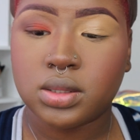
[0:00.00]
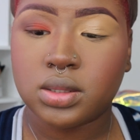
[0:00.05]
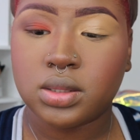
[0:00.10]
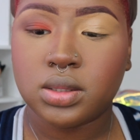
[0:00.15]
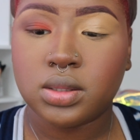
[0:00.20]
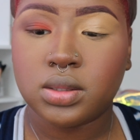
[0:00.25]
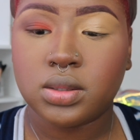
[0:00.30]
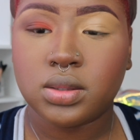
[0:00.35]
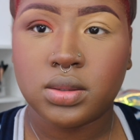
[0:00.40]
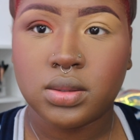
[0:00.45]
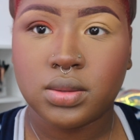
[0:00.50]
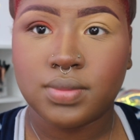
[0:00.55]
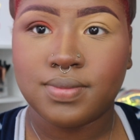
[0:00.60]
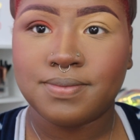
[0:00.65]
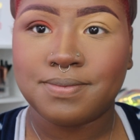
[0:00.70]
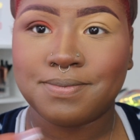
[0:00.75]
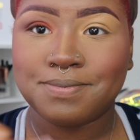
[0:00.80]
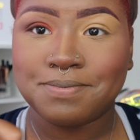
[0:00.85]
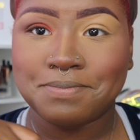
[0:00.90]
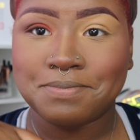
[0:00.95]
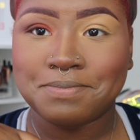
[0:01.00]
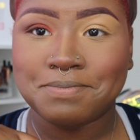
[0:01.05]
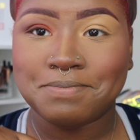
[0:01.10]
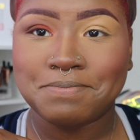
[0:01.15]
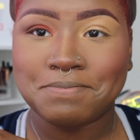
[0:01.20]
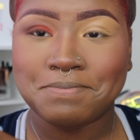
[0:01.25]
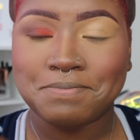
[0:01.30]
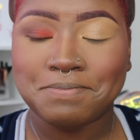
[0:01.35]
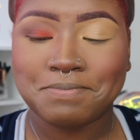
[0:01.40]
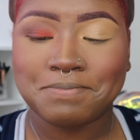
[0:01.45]

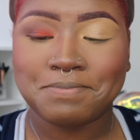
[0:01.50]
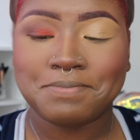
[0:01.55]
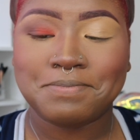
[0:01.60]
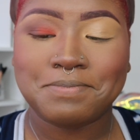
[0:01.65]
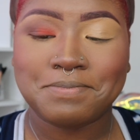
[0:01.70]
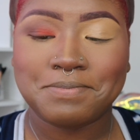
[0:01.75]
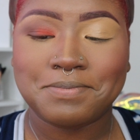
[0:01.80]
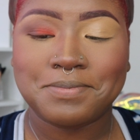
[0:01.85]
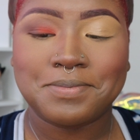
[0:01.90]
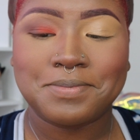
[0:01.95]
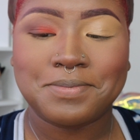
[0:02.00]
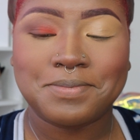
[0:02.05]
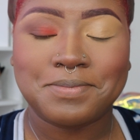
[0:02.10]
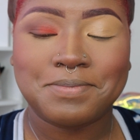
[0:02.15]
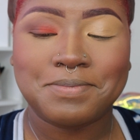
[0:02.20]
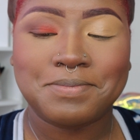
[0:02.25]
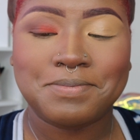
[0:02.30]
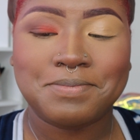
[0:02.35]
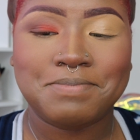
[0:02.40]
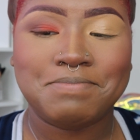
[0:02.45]
Nothing is said.